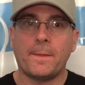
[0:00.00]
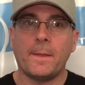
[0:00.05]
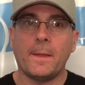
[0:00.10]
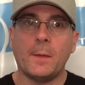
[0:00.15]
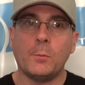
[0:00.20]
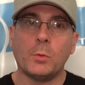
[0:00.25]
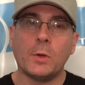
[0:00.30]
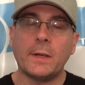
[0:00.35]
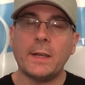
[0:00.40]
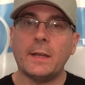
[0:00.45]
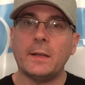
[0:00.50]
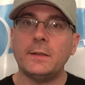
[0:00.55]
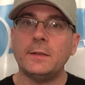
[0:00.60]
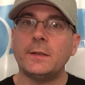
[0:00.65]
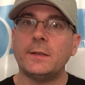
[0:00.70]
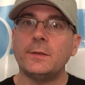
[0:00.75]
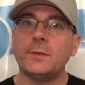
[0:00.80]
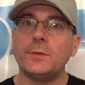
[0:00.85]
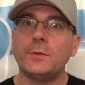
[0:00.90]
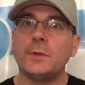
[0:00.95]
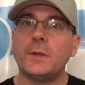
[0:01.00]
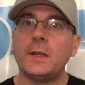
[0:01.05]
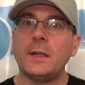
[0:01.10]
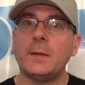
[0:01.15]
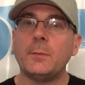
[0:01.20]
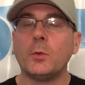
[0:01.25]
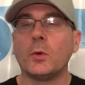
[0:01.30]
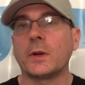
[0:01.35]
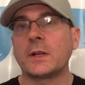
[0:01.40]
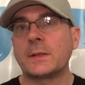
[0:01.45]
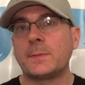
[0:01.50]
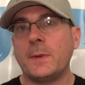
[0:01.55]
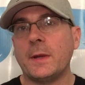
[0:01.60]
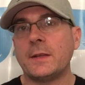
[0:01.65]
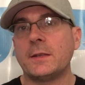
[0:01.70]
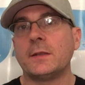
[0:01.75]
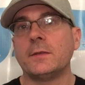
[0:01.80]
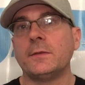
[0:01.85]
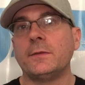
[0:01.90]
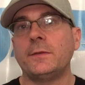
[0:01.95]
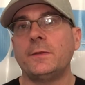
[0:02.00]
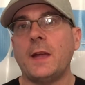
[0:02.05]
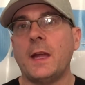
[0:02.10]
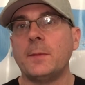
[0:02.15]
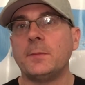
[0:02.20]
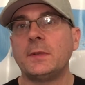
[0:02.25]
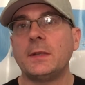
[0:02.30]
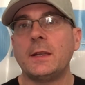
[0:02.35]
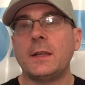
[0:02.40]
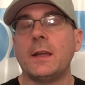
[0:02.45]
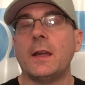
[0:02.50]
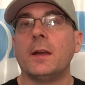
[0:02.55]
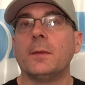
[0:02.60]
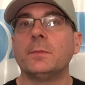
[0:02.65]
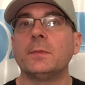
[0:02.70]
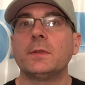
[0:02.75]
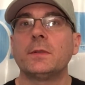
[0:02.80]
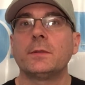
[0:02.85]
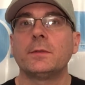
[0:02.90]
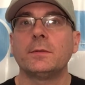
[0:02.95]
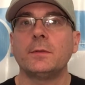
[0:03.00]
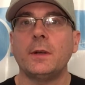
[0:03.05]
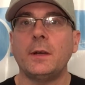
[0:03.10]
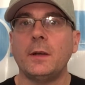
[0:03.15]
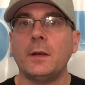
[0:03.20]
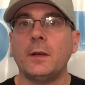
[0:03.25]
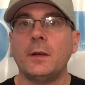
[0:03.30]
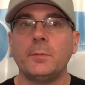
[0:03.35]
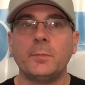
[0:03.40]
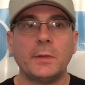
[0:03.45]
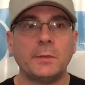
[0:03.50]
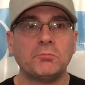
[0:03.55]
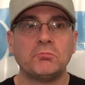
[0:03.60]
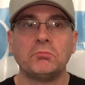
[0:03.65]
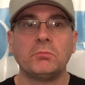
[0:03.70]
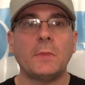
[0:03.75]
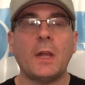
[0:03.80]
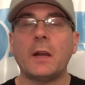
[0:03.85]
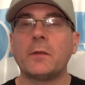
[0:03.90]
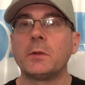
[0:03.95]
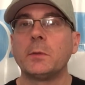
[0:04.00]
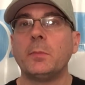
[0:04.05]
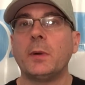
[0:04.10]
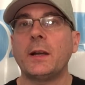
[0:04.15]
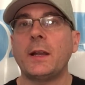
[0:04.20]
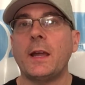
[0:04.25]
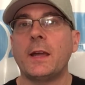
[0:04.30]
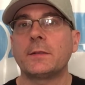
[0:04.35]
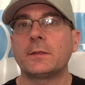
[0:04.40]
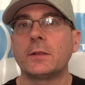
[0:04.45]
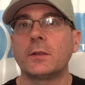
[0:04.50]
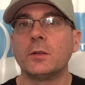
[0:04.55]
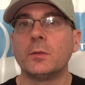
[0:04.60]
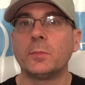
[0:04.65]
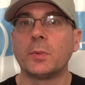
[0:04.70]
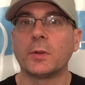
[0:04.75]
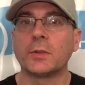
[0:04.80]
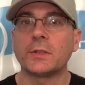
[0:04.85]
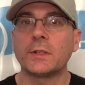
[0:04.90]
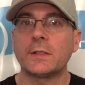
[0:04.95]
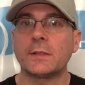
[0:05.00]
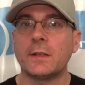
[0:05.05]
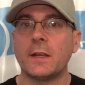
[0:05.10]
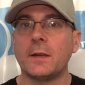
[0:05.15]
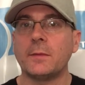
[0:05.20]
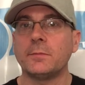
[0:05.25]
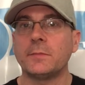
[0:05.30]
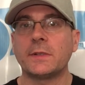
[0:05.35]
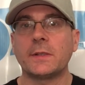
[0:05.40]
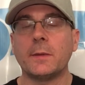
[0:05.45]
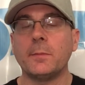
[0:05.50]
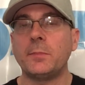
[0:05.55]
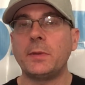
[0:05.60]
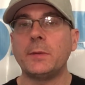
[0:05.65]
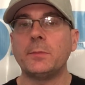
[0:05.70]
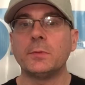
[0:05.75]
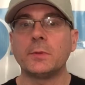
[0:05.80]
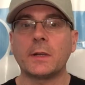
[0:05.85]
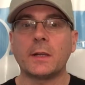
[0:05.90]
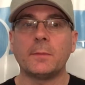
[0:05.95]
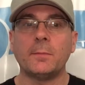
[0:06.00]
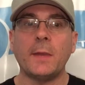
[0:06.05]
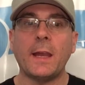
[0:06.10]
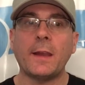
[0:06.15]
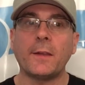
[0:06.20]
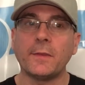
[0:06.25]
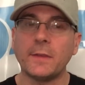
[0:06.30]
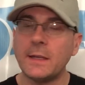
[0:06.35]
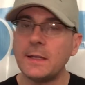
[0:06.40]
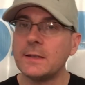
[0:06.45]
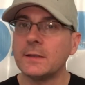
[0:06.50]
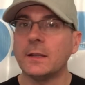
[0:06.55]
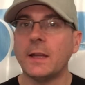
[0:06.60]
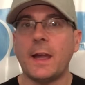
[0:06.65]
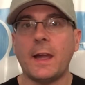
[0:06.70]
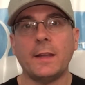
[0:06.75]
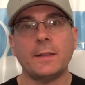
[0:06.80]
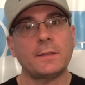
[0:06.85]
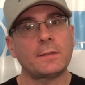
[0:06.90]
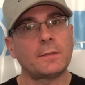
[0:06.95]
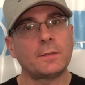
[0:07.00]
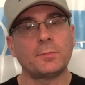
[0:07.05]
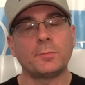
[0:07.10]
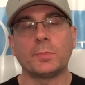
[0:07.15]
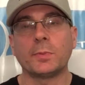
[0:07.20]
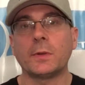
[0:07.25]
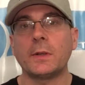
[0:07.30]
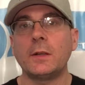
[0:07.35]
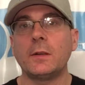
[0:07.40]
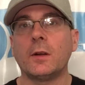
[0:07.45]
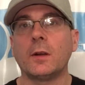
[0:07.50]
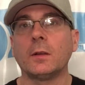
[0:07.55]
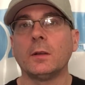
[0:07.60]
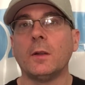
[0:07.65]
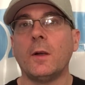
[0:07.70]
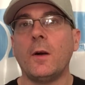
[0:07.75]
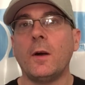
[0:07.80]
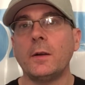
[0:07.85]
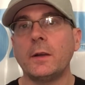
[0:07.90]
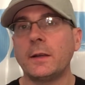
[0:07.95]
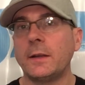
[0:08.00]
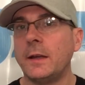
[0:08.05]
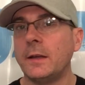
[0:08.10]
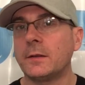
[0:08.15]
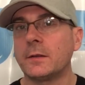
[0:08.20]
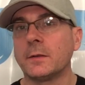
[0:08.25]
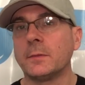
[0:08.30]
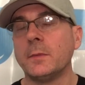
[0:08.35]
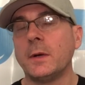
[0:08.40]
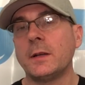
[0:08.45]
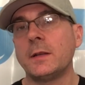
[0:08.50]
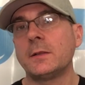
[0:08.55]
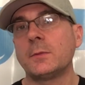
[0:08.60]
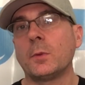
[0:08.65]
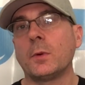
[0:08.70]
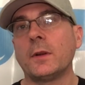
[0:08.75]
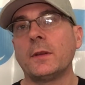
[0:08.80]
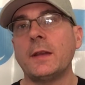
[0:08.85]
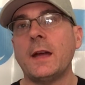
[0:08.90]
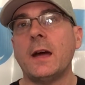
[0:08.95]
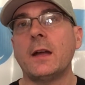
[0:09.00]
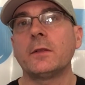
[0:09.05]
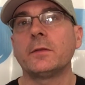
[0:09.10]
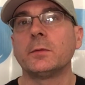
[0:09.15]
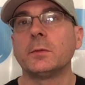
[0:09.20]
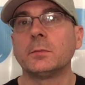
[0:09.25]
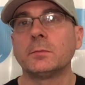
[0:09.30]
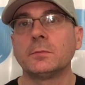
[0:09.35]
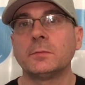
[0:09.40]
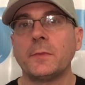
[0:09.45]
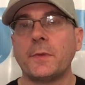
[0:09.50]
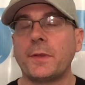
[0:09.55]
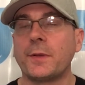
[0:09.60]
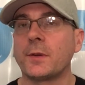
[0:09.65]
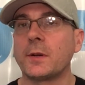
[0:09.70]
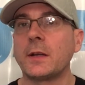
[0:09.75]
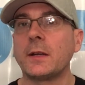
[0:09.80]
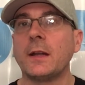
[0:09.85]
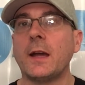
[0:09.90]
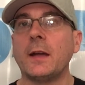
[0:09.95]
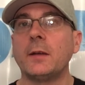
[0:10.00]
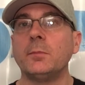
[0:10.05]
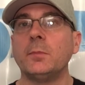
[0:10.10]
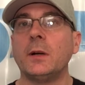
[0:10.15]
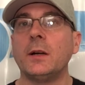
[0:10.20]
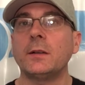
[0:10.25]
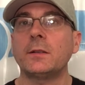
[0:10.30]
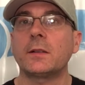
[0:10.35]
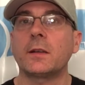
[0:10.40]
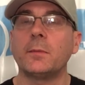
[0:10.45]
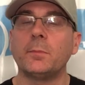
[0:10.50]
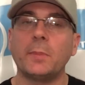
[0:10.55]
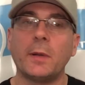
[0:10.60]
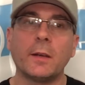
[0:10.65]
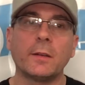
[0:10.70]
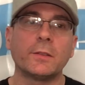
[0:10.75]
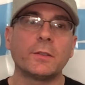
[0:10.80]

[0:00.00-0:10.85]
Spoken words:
We'll get into the more expensive MTMs, but not everybody has to go purchase them. Some people can make these last pretty darn long and get their money's worth out of them. 39 bucks compared